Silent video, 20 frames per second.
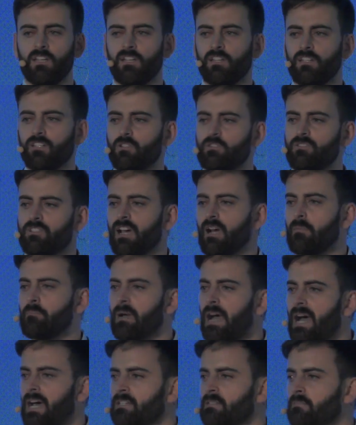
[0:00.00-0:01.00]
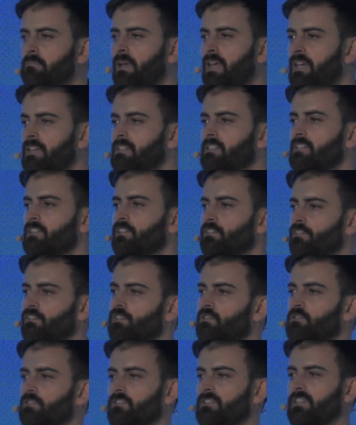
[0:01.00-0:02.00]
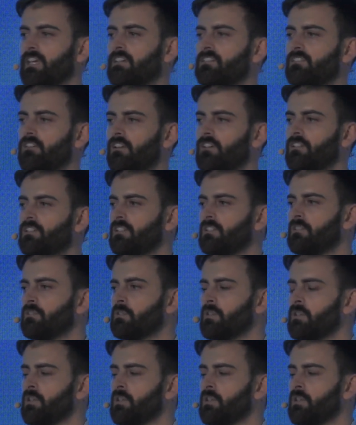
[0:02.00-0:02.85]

Using our patent-pending diffusion technology,